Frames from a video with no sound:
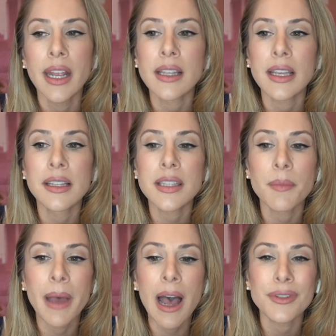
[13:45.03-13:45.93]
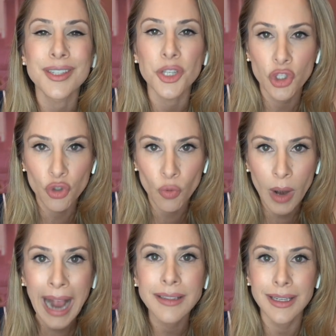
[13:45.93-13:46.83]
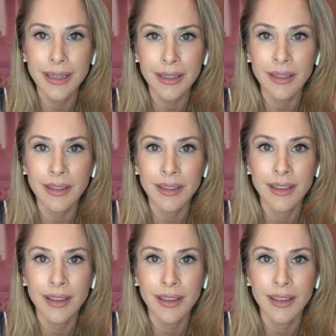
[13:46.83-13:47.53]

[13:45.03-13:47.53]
it, it's about distracting